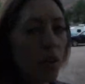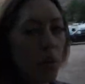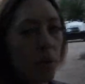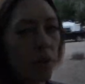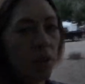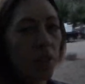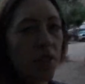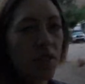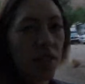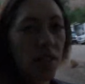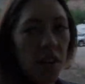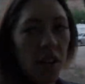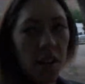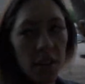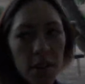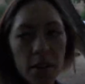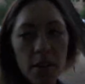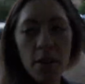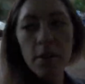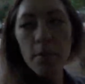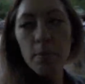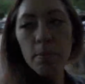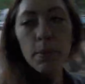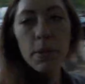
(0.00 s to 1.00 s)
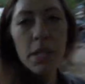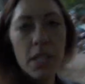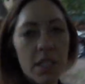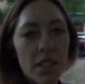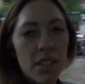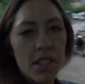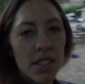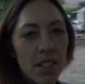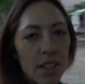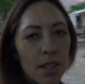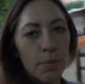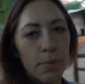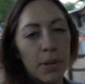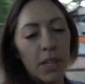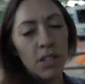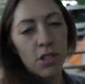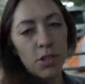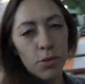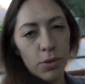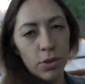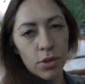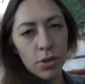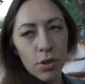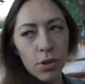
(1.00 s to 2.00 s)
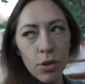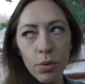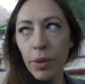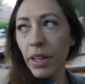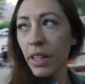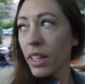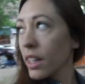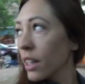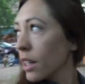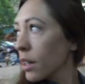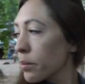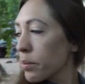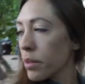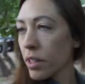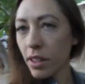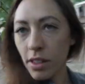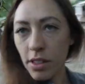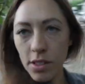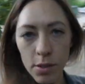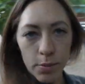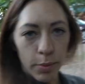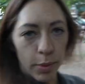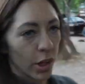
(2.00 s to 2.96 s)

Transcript: Well, the sun beat us to the punch with the whole waking up thing this